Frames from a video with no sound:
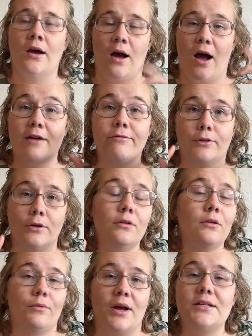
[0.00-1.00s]
I've learned
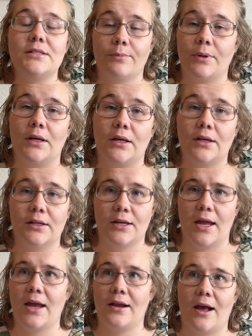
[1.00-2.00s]
the recipe,
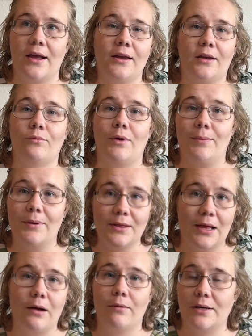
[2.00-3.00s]
and I can repeat
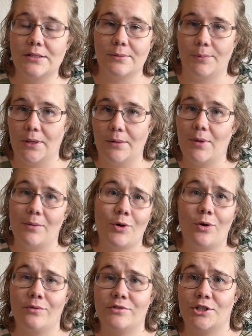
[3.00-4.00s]
that recipe maybe
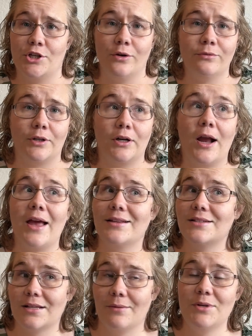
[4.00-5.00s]
over and over. And
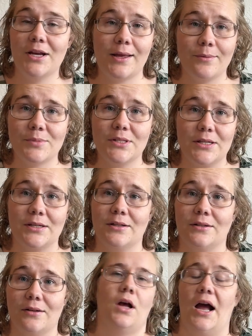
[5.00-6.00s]
sometimes
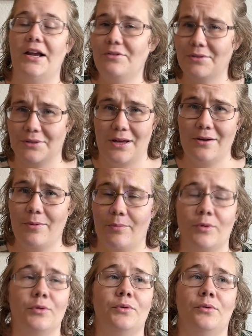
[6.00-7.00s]
I know a lot of
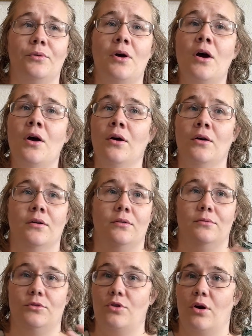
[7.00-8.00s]
people who
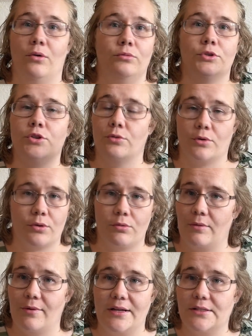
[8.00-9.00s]
know 2 or 3
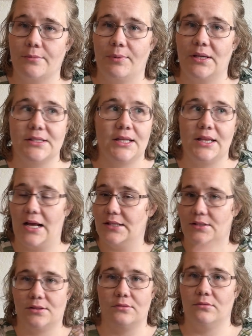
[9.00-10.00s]
recipes, and
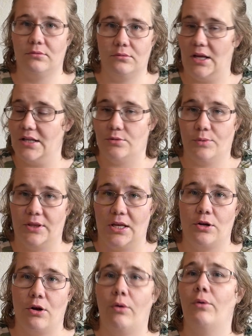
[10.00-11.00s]
that's what they
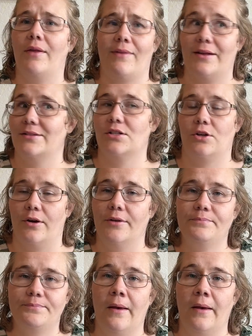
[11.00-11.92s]
know, and that's good.